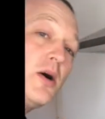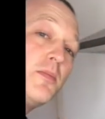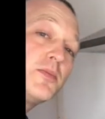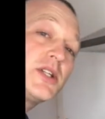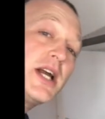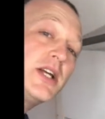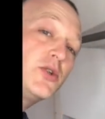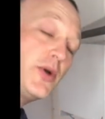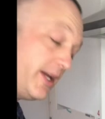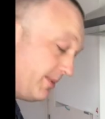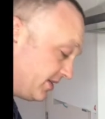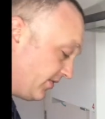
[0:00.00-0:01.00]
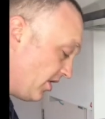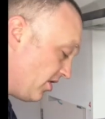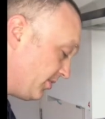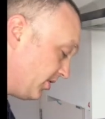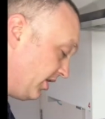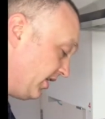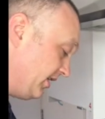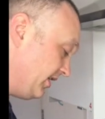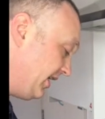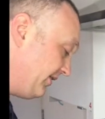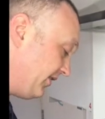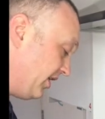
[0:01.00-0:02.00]
say twiggy bits of herb we've got
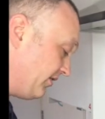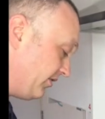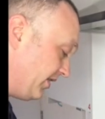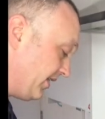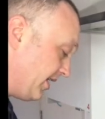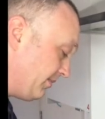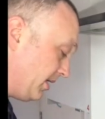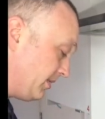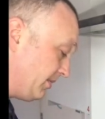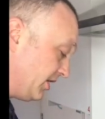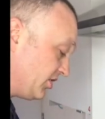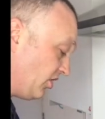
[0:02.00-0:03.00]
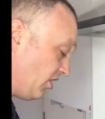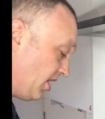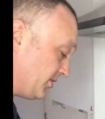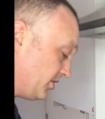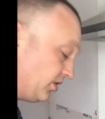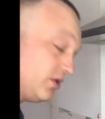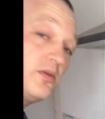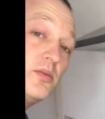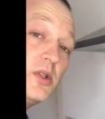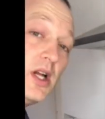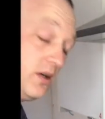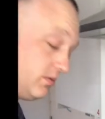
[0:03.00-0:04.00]
left over in there, maybe a bit of thyme's got,
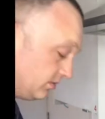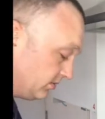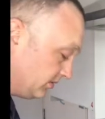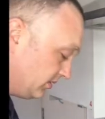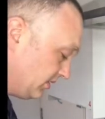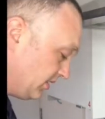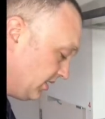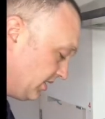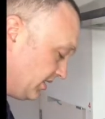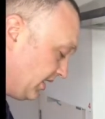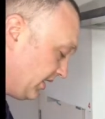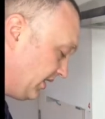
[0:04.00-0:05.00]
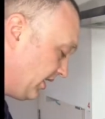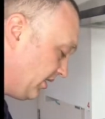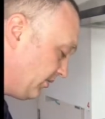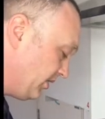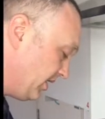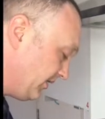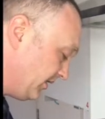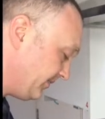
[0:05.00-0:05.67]
you know, stuck in there or whatever.